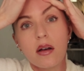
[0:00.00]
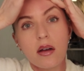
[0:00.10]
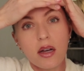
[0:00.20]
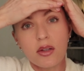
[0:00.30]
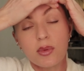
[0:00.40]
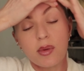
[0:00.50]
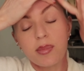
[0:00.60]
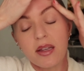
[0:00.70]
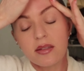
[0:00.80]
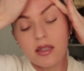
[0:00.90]
Because we're
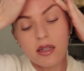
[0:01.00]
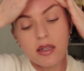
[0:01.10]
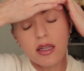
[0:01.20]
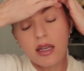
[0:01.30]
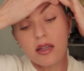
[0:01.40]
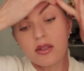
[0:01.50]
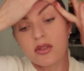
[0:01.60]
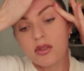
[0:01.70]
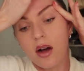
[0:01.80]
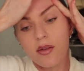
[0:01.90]
basically
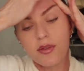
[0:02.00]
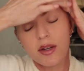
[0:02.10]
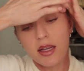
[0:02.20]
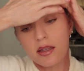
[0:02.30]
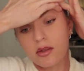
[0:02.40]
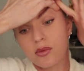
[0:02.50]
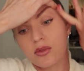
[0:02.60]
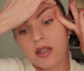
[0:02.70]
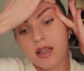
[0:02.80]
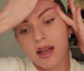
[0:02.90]
softening and
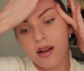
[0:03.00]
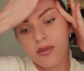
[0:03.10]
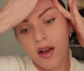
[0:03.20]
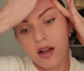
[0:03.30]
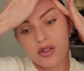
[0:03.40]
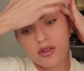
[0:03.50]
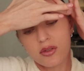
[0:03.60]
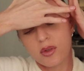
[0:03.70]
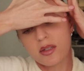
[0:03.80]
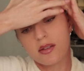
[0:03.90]
loosening that fascia
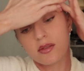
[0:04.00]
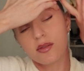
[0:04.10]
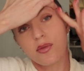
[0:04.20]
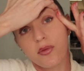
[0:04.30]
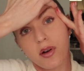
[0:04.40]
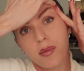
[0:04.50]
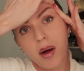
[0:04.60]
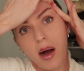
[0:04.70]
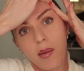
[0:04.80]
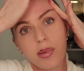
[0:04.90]
so it doesn't
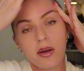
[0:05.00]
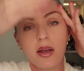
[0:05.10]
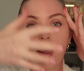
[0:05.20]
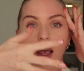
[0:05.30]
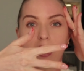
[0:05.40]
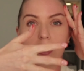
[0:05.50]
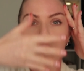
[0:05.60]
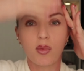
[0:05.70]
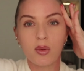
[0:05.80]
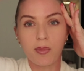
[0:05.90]
firm up and it
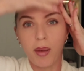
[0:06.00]
almost